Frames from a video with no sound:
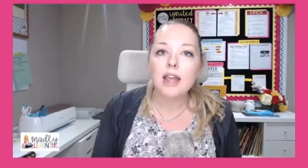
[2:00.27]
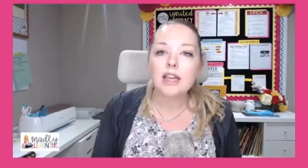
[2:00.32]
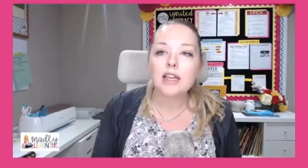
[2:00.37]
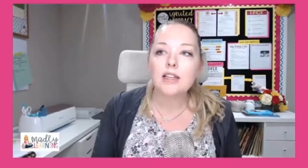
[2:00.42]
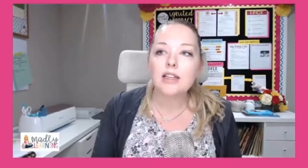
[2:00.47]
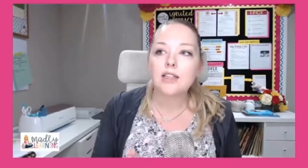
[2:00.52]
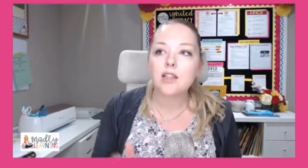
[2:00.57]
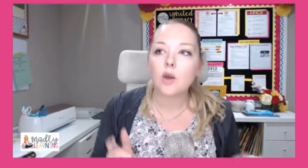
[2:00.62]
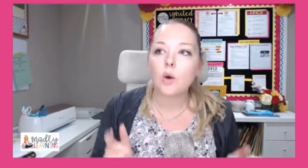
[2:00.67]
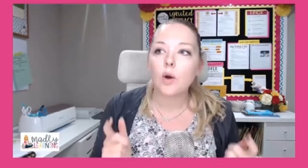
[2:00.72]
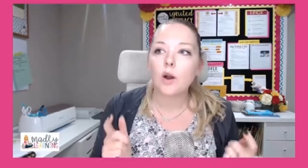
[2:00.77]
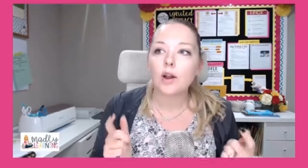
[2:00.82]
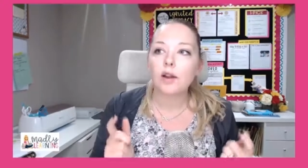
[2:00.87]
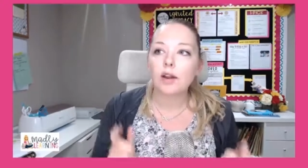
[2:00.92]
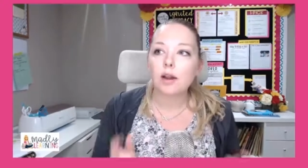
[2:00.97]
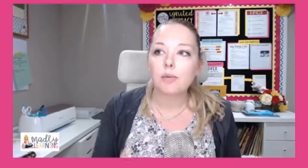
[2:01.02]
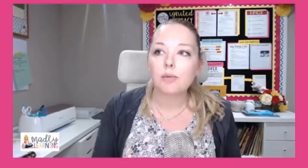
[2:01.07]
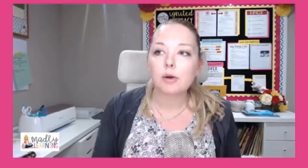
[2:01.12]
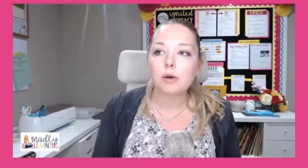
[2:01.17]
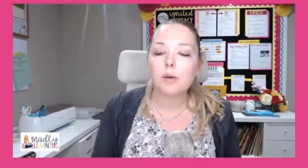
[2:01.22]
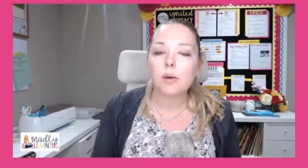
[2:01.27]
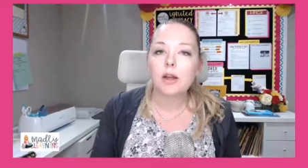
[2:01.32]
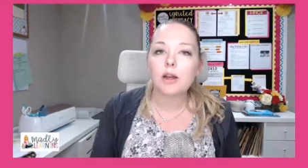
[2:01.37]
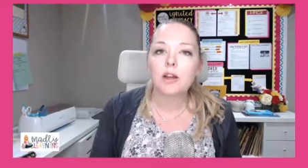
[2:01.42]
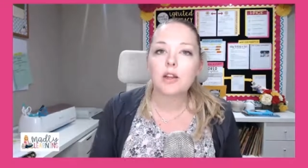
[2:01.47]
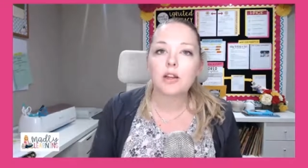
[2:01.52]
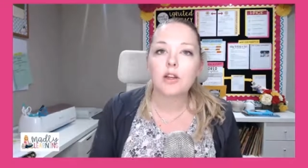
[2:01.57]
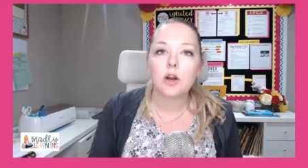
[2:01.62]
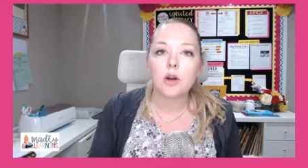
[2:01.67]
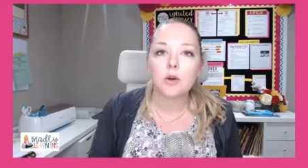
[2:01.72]
is your number
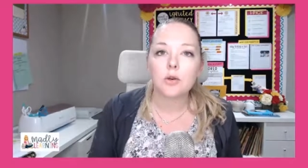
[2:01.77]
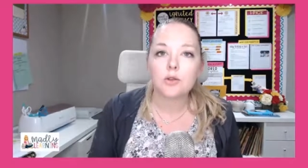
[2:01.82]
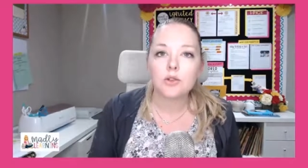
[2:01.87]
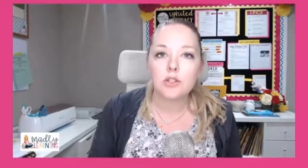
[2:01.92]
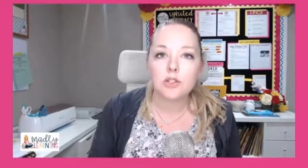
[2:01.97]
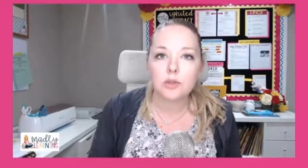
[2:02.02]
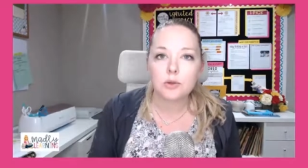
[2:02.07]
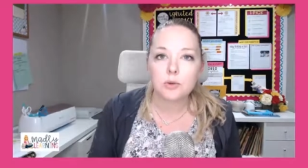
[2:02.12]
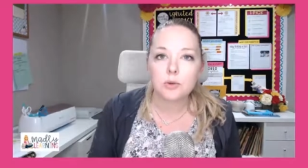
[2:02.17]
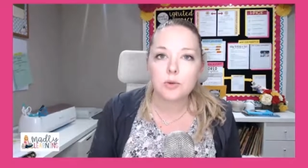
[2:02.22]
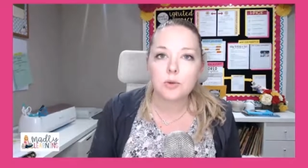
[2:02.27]
one go to